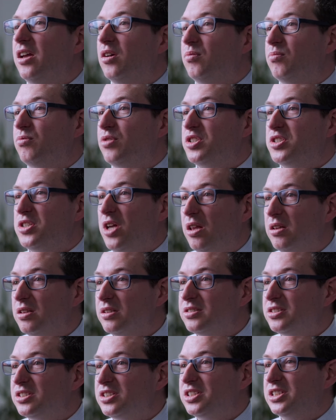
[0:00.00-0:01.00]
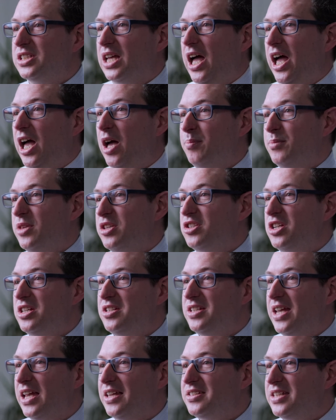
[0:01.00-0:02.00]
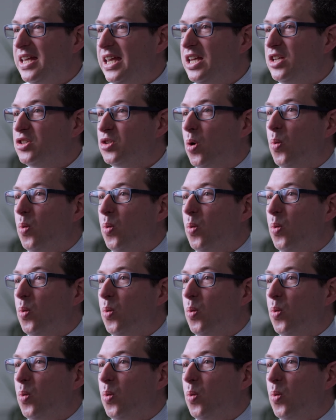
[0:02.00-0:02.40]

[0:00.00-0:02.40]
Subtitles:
results, the GCSEs,